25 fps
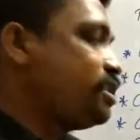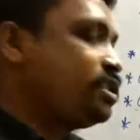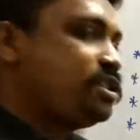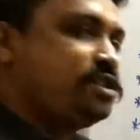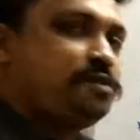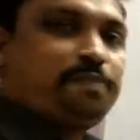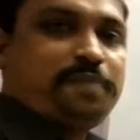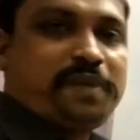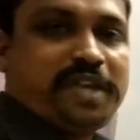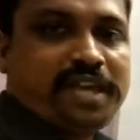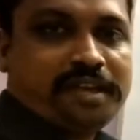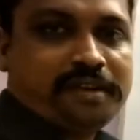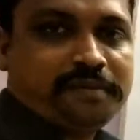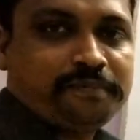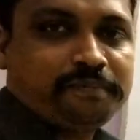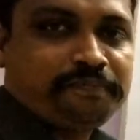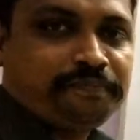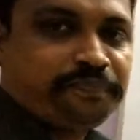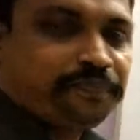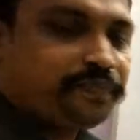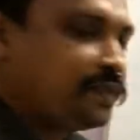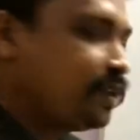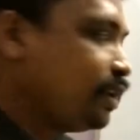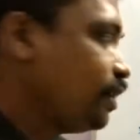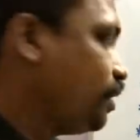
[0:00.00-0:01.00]
sphere.
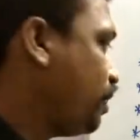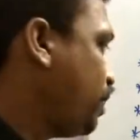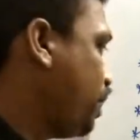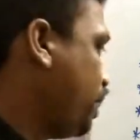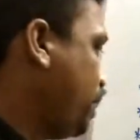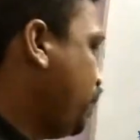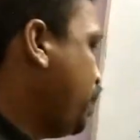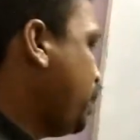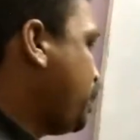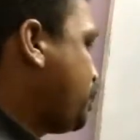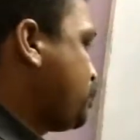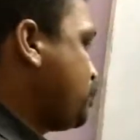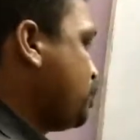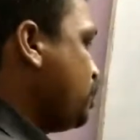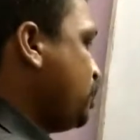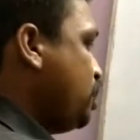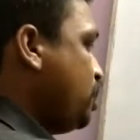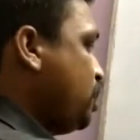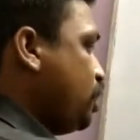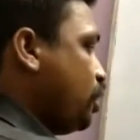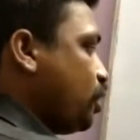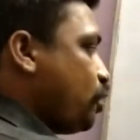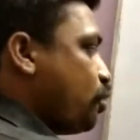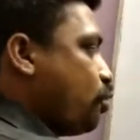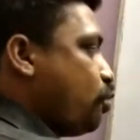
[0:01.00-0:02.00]
Right. Next,
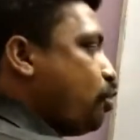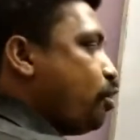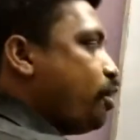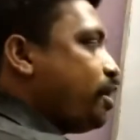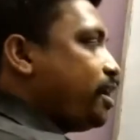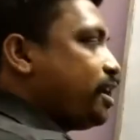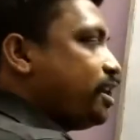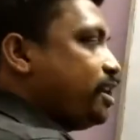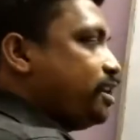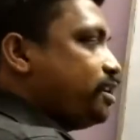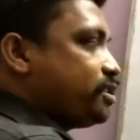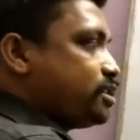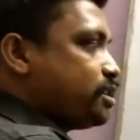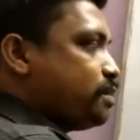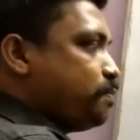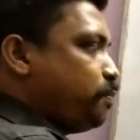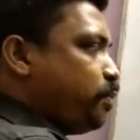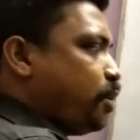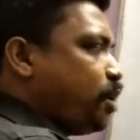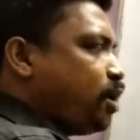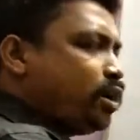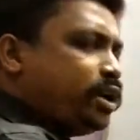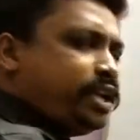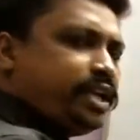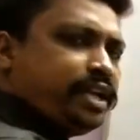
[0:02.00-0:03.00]
coordination
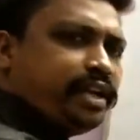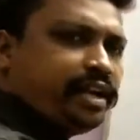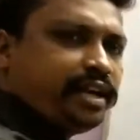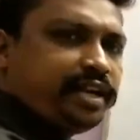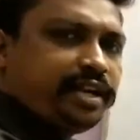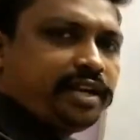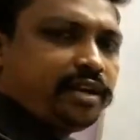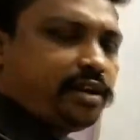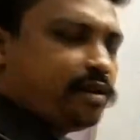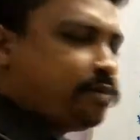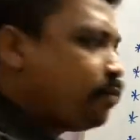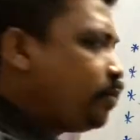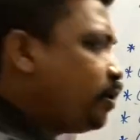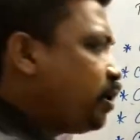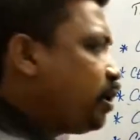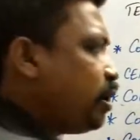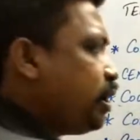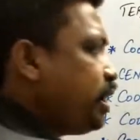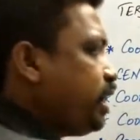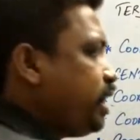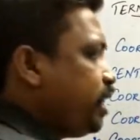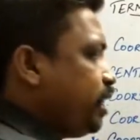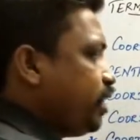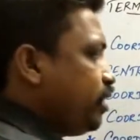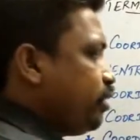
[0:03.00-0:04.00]
polyhedron.
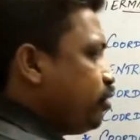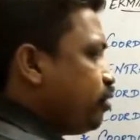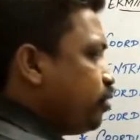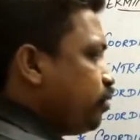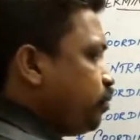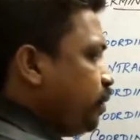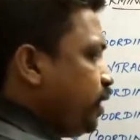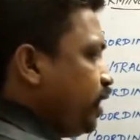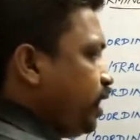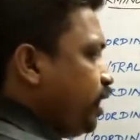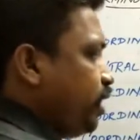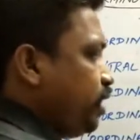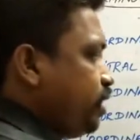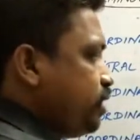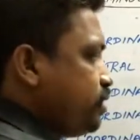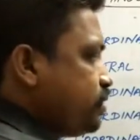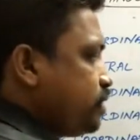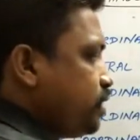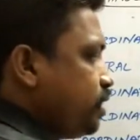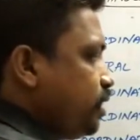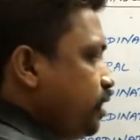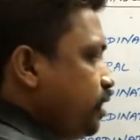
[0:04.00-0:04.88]
Polyhedron means